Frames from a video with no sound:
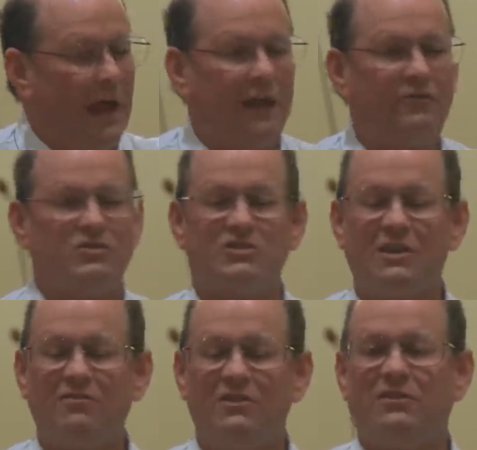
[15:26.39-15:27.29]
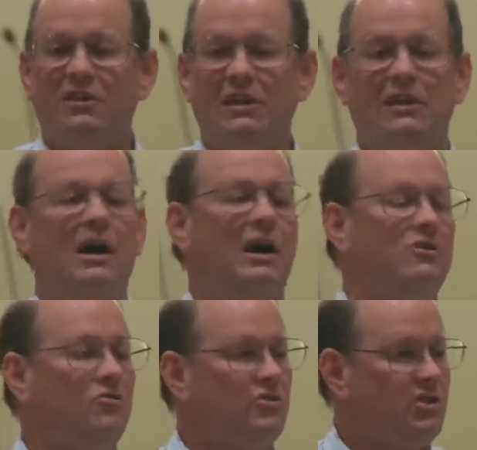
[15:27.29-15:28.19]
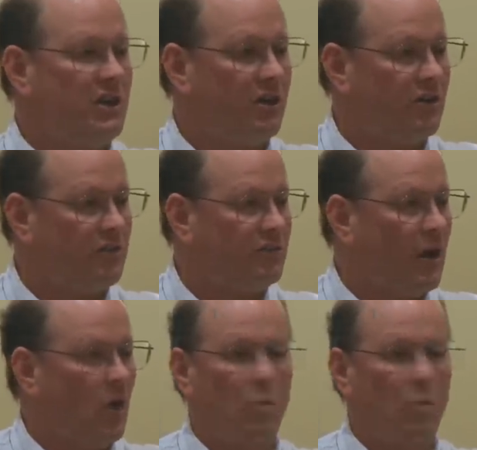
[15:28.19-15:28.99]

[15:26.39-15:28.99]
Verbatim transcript: And for seventeen hundred years,